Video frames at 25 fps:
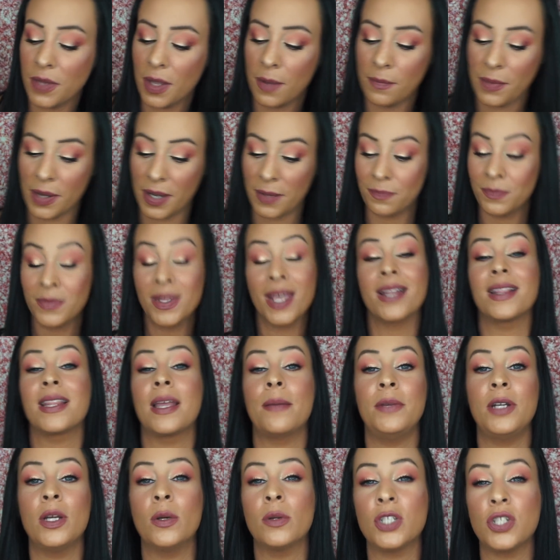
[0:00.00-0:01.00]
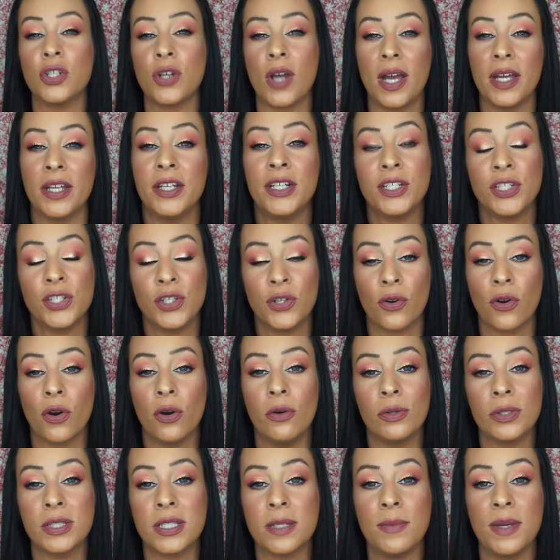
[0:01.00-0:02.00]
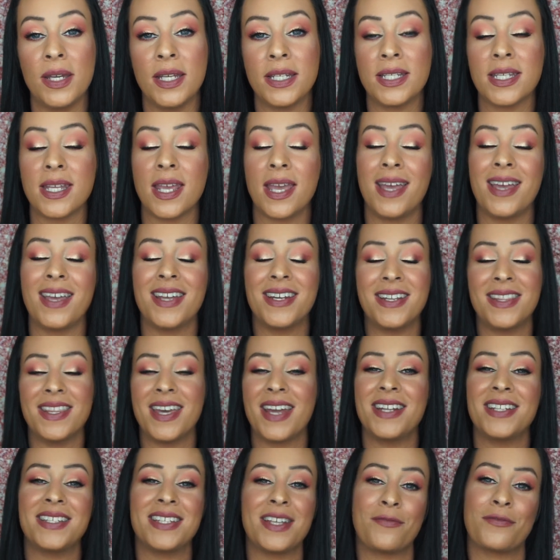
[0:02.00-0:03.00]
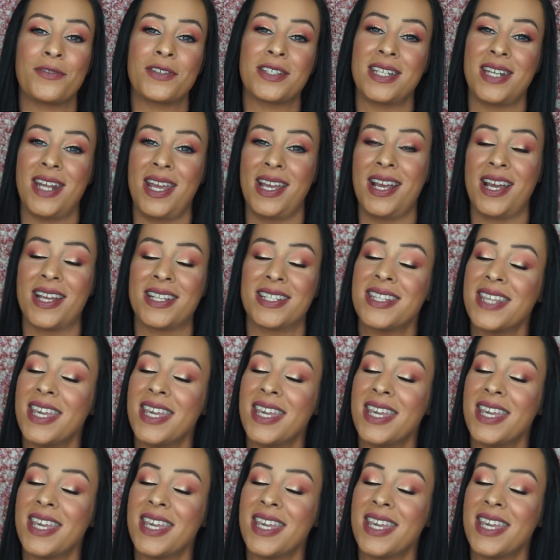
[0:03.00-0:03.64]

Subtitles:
But let me know what you got in your Ultimate, and that is it for today, guys.